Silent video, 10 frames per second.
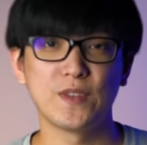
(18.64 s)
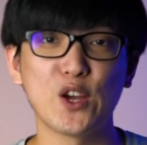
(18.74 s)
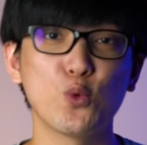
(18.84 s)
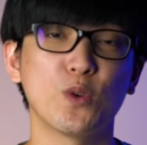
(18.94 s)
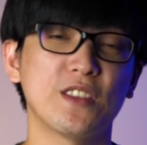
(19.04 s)

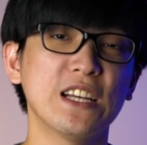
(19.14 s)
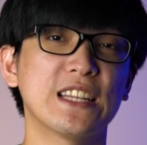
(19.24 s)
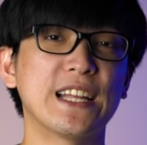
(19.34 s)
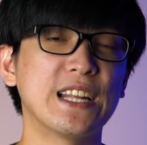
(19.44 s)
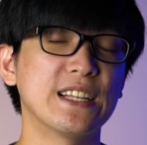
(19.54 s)
Now you would
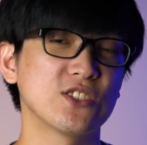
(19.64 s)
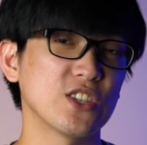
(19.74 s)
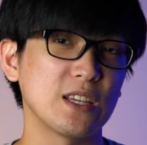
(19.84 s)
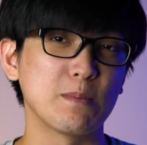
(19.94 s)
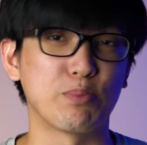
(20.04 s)
think that it is
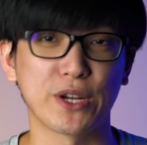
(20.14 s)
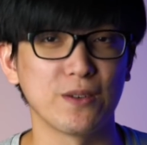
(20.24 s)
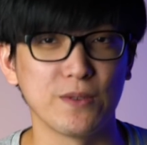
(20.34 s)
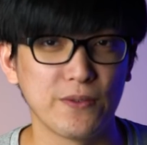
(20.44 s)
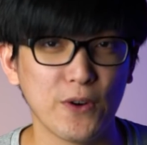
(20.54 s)
just a brick
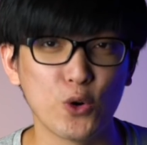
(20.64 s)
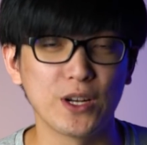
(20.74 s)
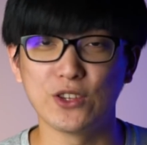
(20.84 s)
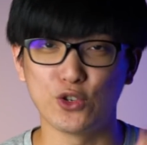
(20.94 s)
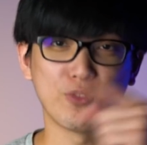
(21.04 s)
of a
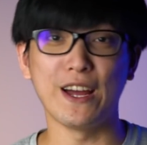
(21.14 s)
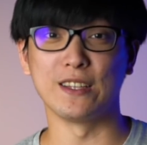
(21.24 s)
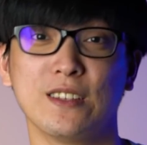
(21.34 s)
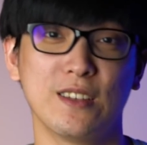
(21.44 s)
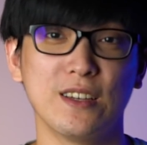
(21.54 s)
phone, and you're
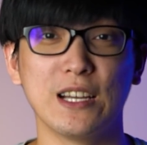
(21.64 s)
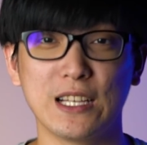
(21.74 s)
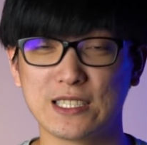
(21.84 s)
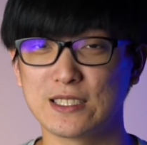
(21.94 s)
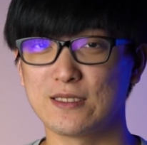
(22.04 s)
right,
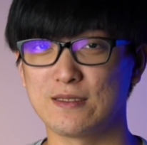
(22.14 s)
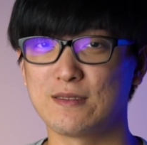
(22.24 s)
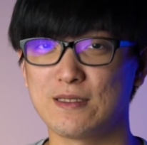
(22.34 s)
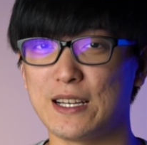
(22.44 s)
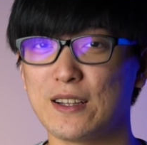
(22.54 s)
it's
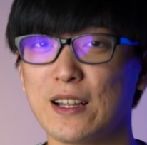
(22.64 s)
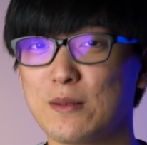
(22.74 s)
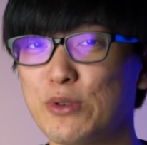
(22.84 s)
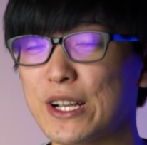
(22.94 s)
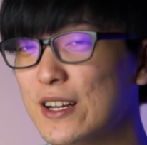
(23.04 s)
kind of like
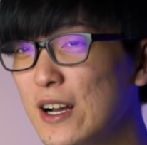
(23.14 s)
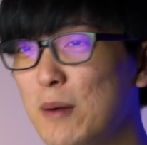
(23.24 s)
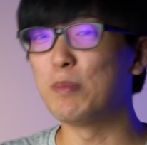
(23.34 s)
a brick.